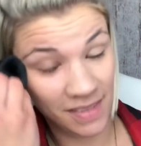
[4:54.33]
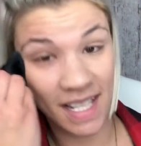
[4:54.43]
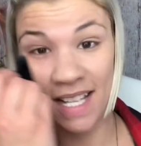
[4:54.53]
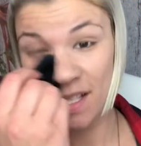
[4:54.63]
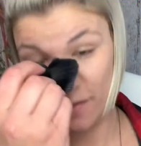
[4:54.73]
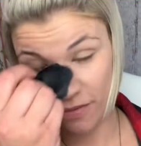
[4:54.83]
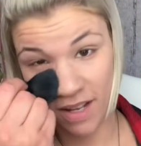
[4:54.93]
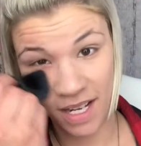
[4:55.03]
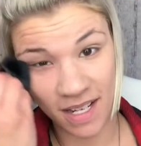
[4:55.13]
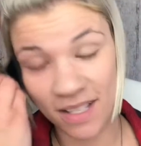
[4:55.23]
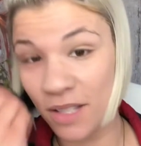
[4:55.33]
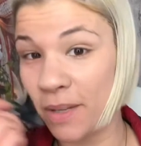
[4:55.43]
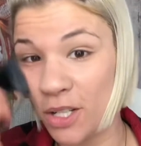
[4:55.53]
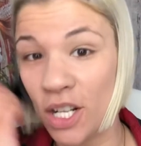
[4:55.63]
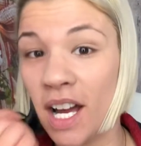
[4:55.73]
it's fun to
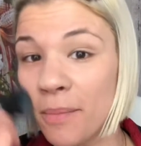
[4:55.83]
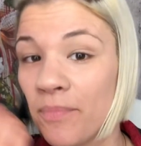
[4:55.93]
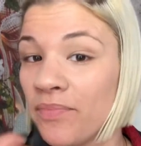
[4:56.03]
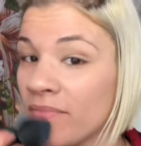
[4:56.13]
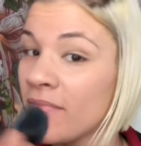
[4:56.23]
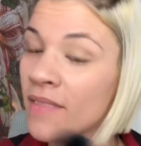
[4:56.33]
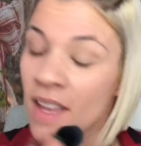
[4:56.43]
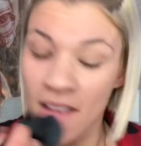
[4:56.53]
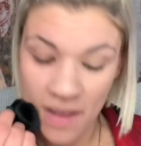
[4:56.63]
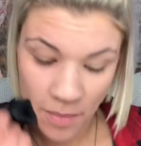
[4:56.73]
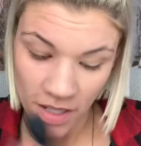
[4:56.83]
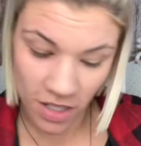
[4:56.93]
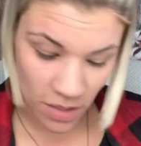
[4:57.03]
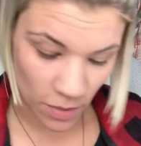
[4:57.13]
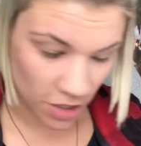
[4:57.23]
switch it up. But I
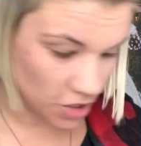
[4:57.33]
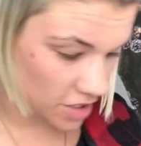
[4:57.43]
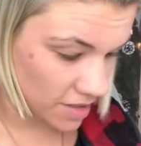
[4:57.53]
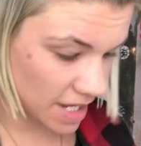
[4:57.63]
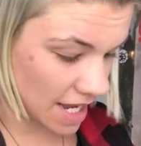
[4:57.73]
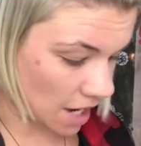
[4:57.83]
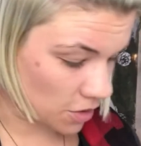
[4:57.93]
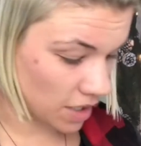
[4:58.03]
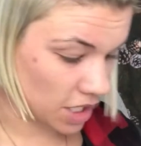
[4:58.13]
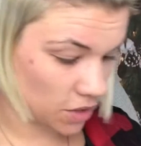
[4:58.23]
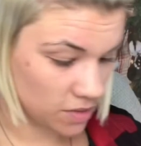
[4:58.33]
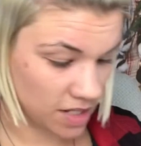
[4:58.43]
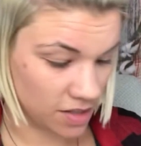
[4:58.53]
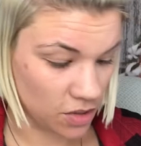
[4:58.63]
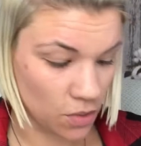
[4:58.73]
just want you to see how you can use
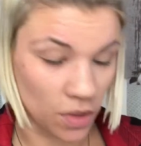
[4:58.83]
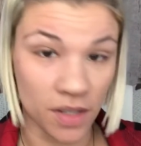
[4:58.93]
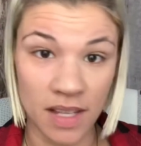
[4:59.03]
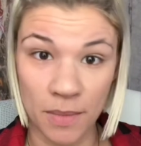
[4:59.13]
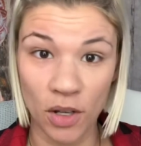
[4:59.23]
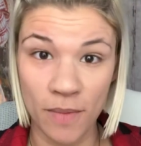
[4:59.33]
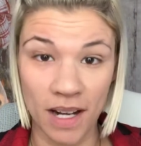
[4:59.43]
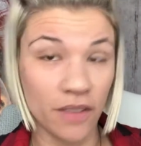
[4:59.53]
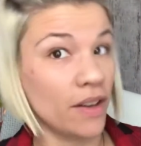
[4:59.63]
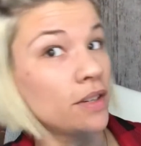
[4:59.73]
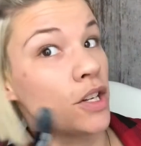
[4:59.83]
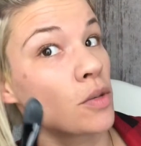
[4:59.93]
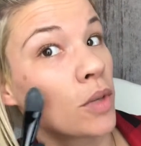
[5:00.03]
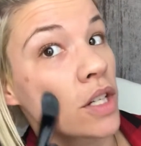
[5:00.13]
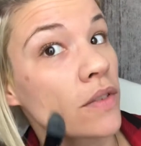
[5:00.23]
these tools. I'm going to go back to the foundation
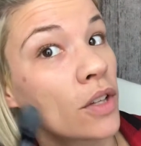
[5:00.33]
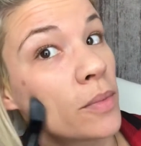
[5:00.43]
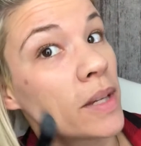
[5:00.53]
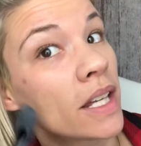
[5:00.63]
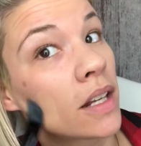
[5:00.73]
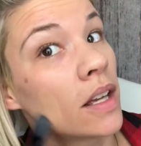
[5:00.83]
brush for a little bit.